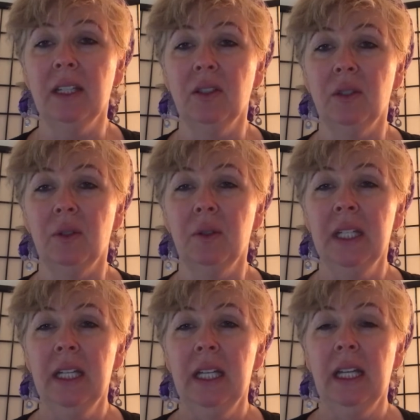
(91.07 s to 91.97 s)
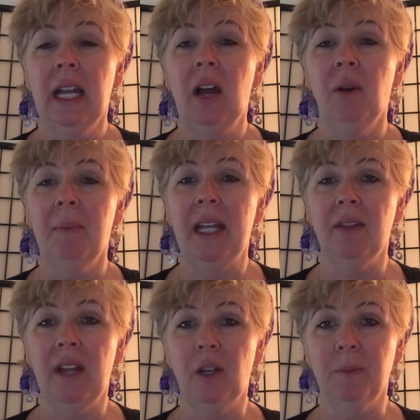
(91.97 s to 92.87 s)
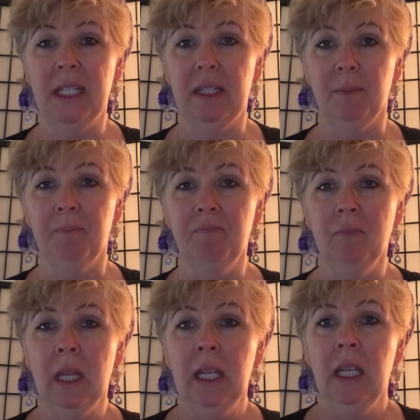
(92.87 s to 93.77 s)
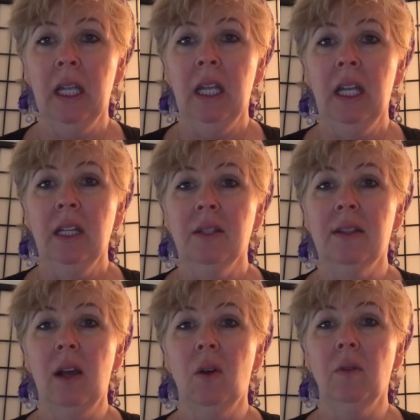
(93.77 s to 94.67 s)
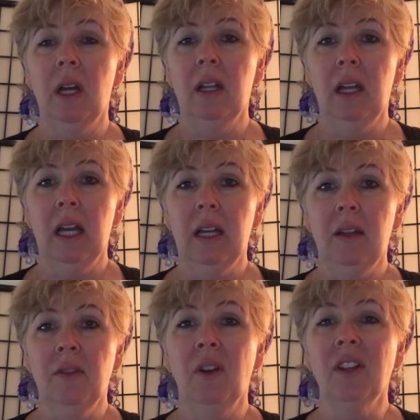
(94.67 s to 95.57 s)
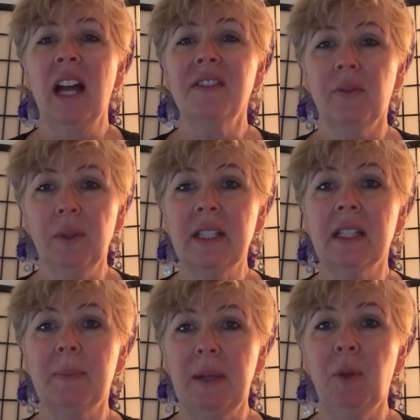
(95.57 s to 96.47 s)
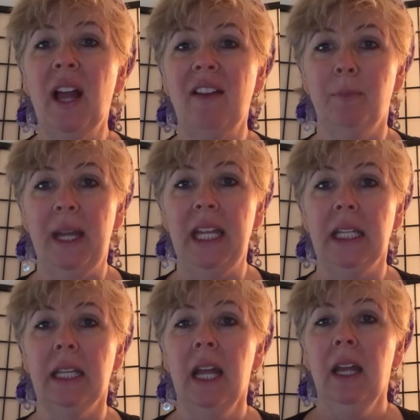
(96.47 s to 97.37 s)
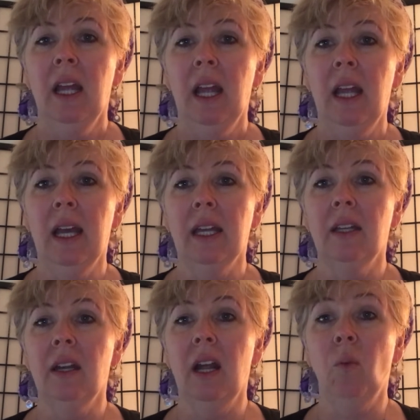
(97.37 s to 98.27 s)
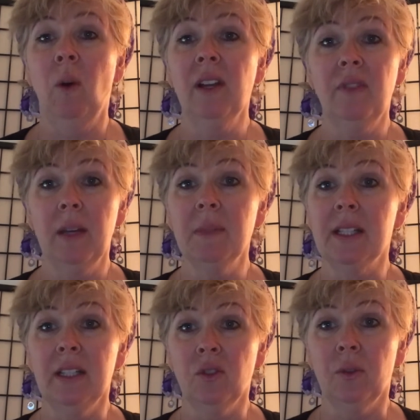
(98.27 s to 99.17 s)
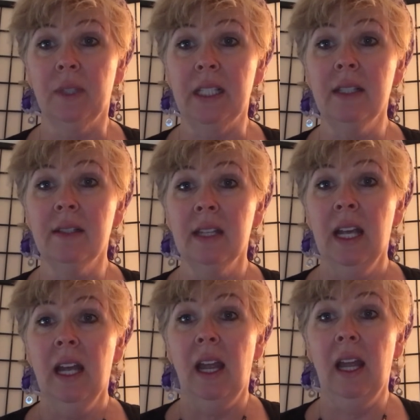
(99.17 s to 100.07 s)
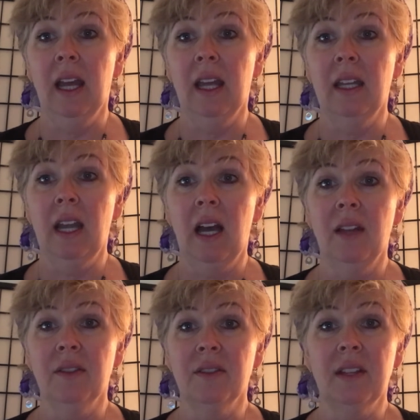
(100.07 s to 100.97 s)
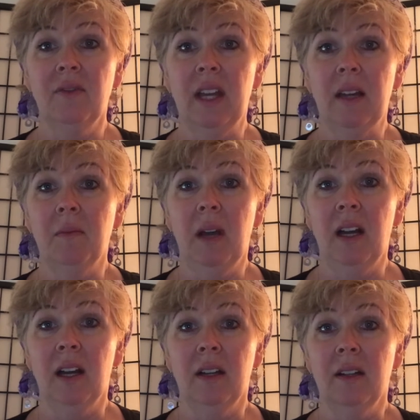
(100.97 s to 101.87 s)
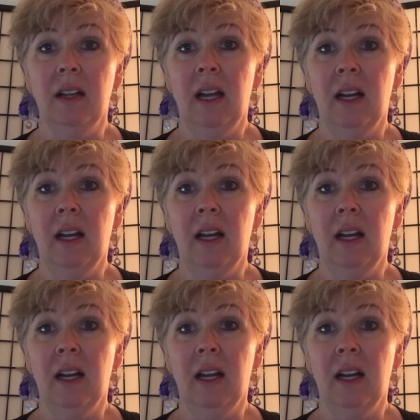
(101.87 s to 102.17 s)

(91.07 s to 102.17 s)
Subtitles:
can do and how it might have helped him. So there are lots of reasons people have pain, and one of them is injuries, and others of them are